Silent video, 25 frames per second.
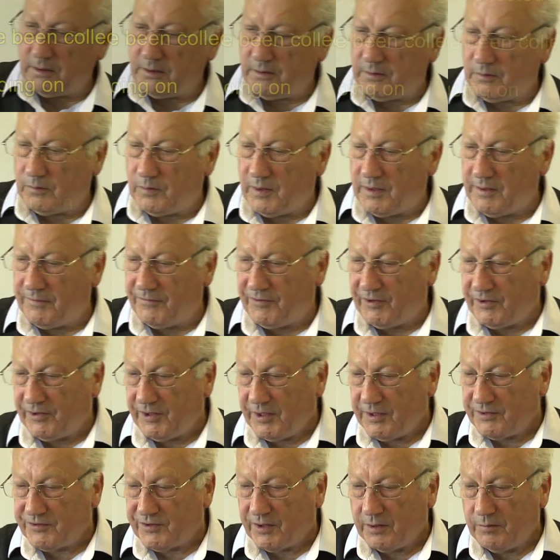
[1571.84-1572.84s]
one of the
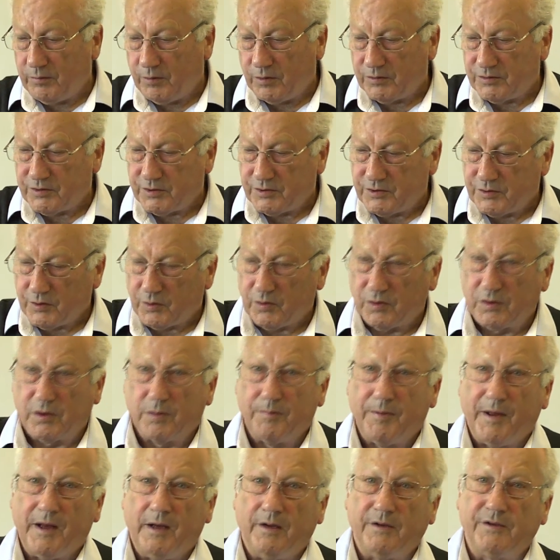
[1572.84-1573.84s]
things I want to talk
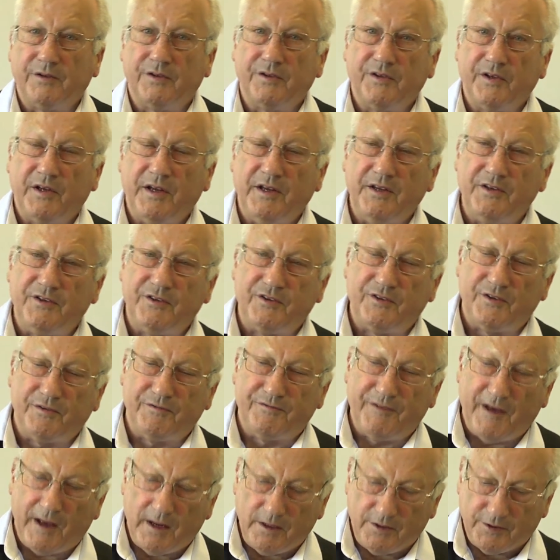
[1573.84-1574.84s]
about is the
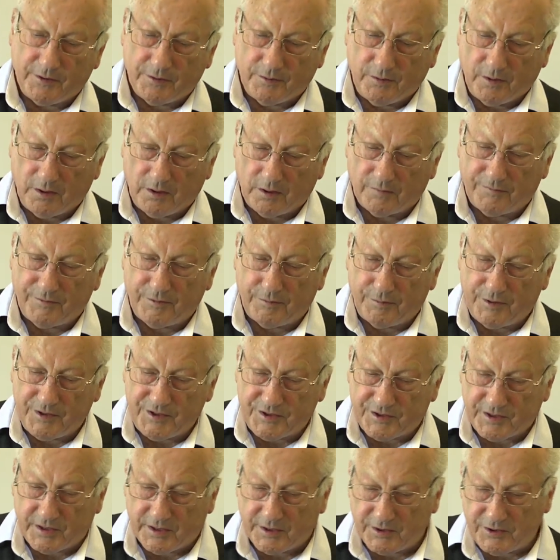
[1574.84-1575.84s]
value of a
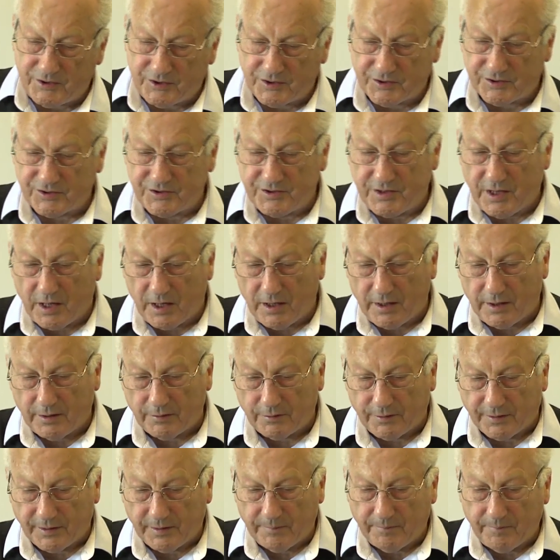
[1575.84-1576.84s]
researcher's
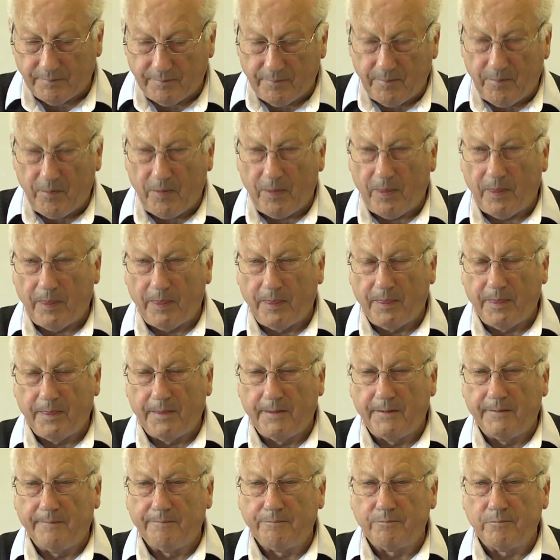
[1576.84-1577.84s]
diary.
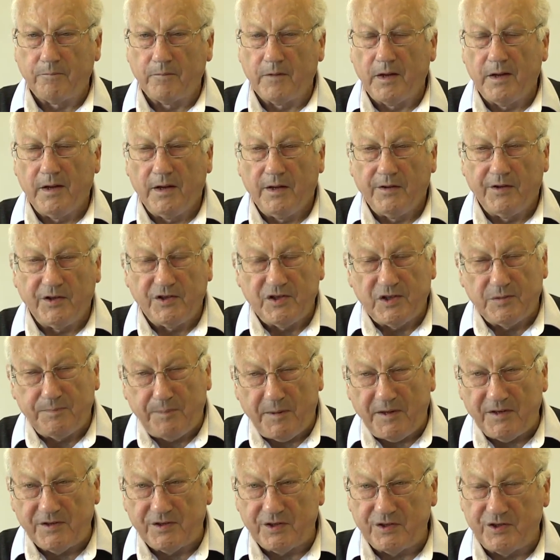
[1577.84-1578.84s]
This has
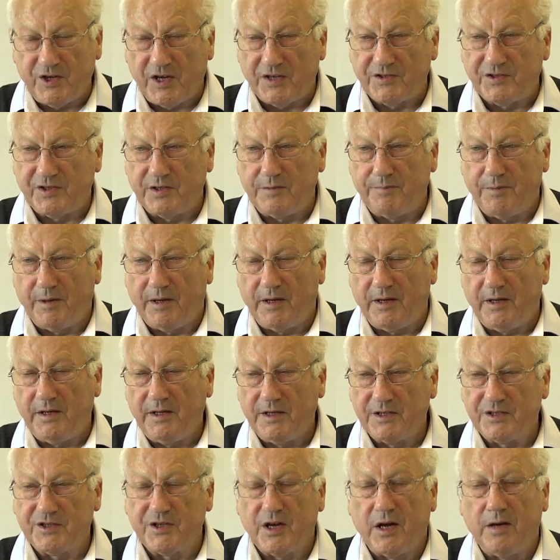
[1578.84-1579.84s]
been suggested by
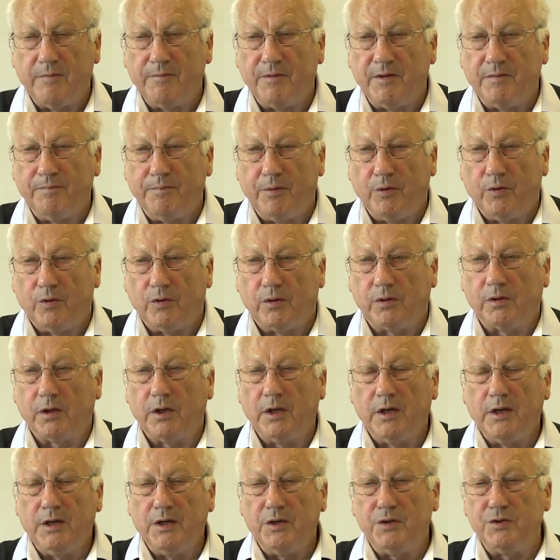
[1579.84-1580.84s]
Simon Borg,
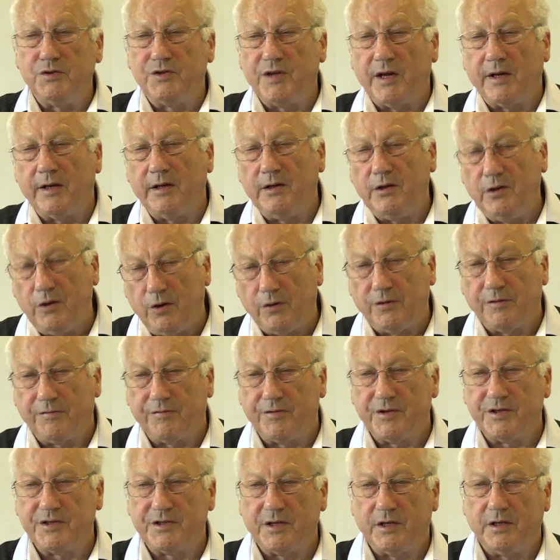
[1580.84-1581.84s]
who's done a lot of
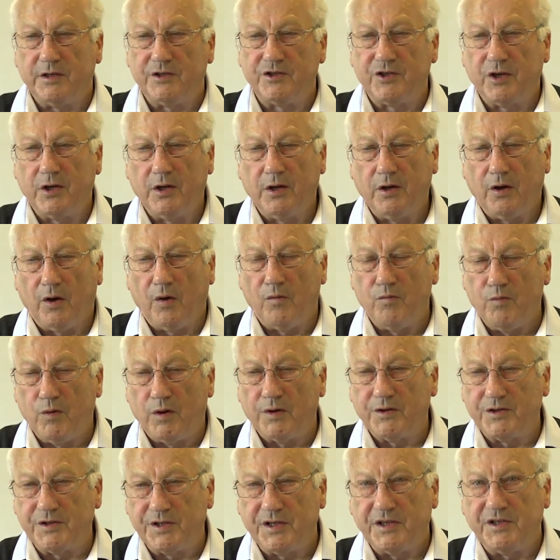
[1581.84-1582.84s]
research on
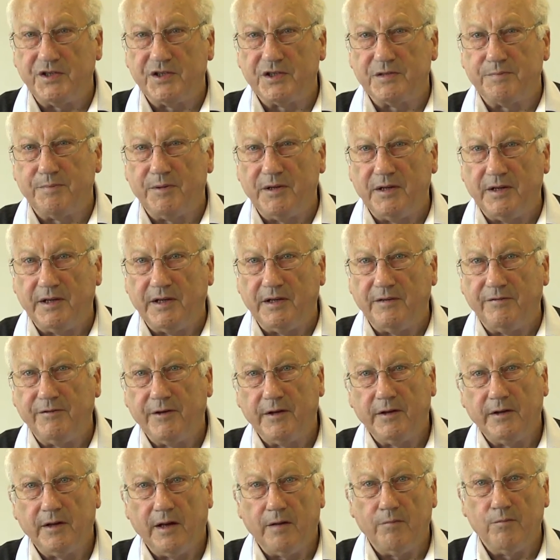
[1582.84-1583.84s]
what teachers believe
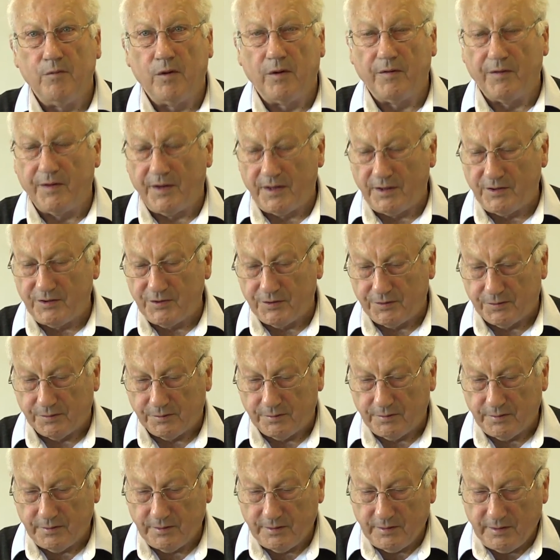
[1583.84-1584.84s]
and what they do.